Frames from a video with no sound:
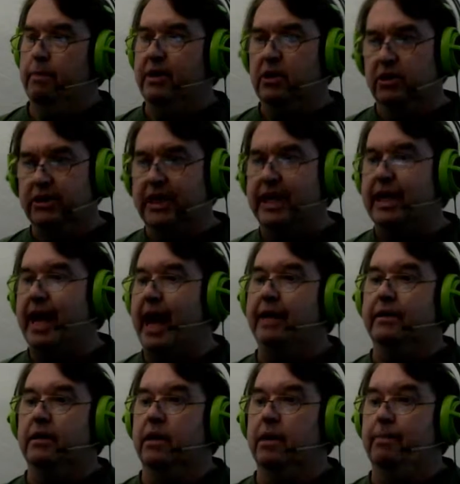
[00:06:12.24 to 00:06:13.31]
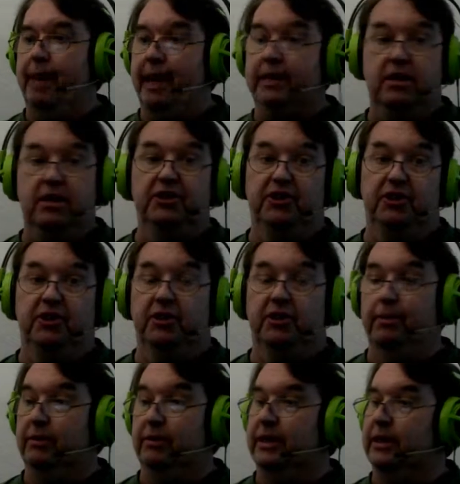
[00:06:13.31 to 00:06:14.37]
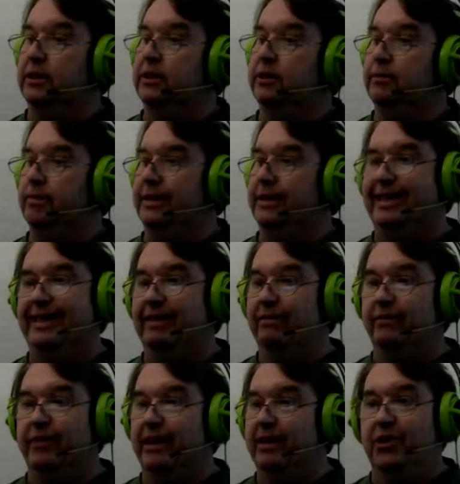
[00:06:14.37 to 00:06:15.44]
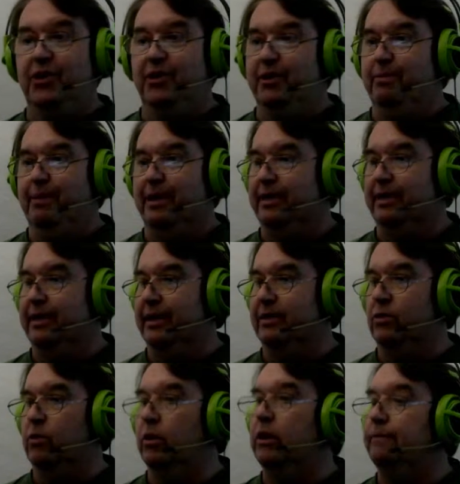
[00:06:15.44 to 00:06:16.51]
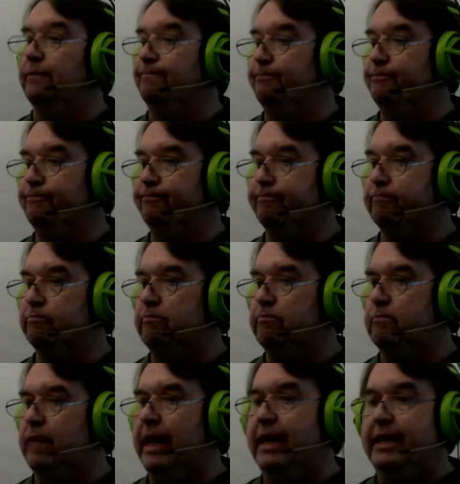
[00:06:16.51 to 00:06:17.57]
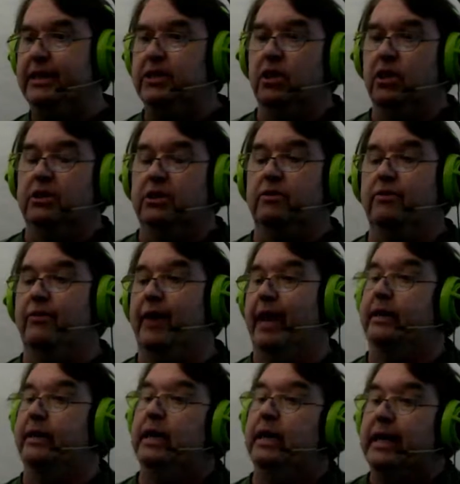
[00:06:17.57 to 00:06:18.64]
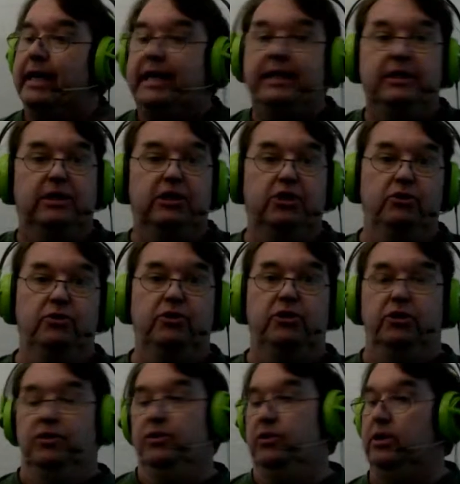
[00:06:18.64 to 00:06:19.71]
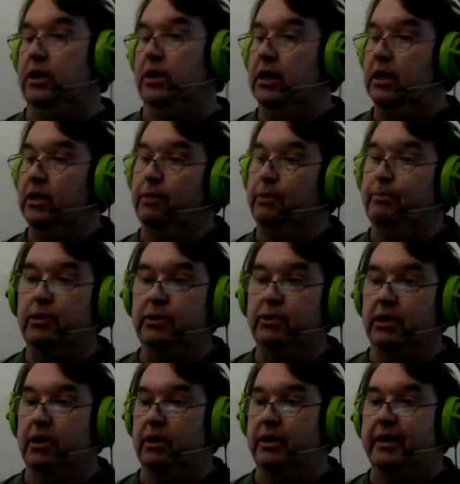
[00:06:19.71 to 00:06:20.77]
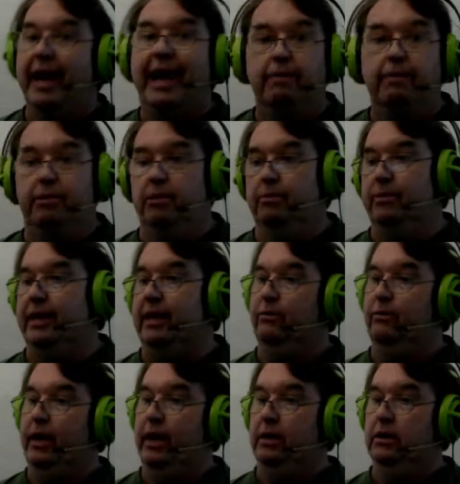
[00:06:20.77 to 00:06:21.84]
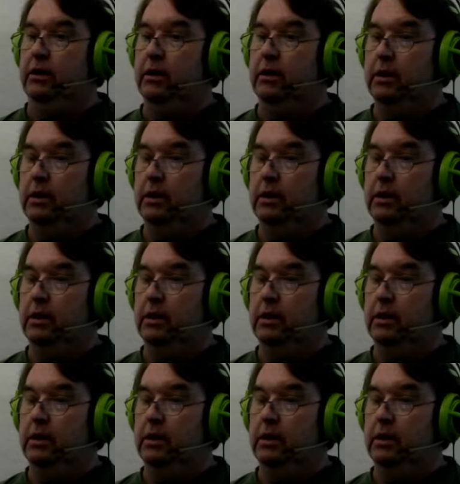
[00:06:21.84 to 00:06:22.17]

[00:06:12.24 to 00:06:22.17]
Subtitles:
Because he had a bad conscience about this. He didn't feel good about it at all. And he started to find institutions to put her and help her get well.